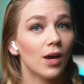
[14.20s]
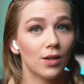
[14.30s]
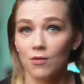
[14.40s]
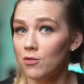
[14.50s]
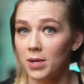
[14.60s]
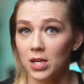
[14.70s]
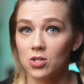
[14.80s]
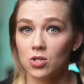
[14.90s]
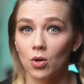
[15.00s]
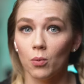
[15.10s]
I love the
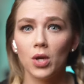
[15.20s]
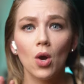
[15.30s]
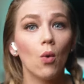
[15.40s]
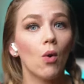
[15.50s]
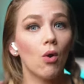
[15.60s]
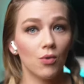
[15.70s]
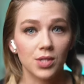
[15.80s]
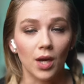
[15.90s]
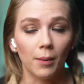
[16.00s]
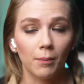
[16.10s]
beach. We go all the
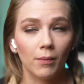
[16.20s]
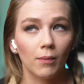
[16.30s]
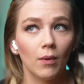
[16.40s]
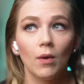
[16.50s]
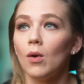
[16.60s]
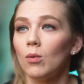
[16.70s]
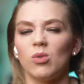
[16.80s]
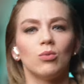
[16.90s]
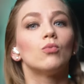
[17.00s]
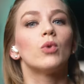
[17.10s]
time.
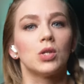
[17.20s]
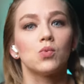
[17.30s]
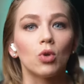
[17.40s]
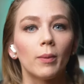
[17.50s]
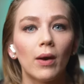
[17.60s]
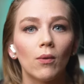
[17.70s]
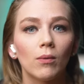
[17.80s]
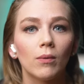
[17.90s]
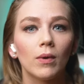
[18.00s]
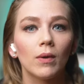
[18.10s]
Well, when it's warm out.
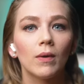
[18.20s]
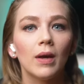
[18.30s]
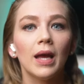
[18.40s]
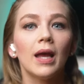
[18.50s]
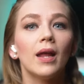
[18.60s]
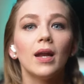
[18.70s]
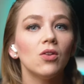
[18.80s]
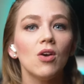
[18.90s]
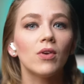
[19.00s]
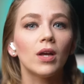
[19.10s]
And I
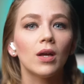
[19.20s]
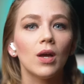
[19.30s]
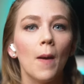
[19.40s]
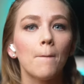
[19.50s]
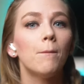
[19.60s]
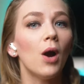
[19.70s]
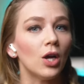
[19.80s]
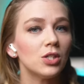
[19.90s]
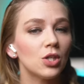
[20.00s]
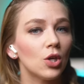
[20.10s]
love it,
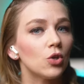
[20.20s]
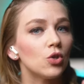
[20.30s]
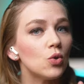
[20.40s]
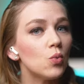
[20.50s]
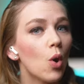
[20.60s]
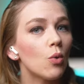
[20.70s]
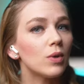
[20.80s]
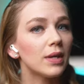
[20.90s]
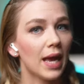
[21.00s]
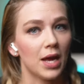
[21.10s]
but you won't
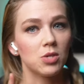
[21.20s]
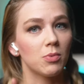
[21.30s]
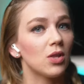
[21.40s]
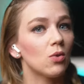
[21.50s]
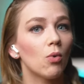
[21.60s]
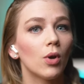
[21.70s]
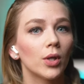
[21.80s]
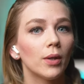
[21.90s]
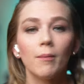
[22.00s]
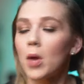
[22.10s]
catch me in the
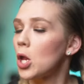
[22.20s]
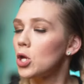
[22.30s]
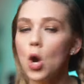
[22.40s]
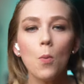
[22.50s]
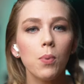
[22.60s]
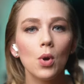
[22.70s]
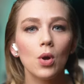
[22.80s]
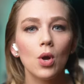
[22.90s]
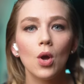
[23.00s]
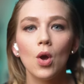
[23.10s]
water. Nope.
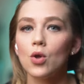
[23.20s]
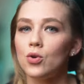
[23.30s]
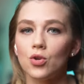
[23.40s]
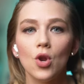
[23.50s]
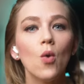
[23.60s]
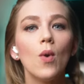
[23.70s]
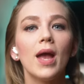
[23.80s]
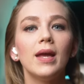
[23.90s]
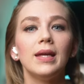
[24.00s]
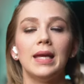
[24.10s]
No
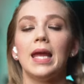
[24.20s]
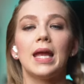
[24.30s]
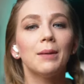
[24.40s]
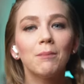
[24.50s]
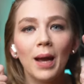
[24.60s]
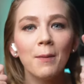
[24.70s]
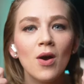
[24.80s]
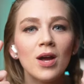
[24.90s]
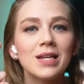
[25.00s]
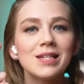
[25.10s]
way. In my
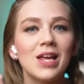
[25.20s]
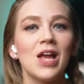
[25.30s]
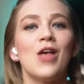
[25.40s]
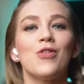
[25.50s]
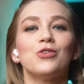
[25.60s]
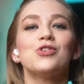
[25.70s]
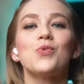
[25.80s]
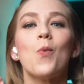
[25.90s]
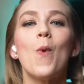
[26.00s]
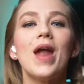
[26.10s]
mind, they're just
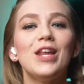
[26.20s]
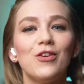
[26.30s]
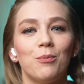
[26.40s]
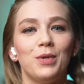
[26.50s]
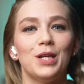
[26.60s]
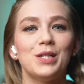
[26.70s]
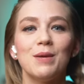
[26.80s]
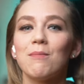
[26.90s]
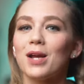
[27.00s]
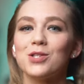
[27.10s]
waiting for me to dip
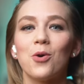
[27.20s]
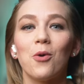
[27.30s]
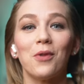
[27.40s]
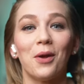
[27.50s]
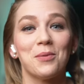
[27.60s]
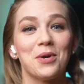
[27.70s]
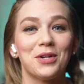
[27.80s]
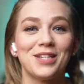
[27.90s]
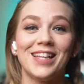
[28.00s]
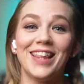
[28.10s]
my toe in that water
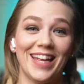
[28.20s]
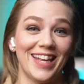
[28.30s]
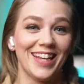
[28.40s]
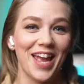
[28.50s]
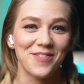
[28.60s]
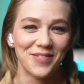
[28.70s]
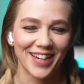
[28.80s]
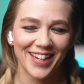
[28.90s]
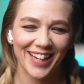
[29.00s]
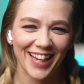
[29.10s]
so they can get
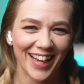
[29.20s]
me.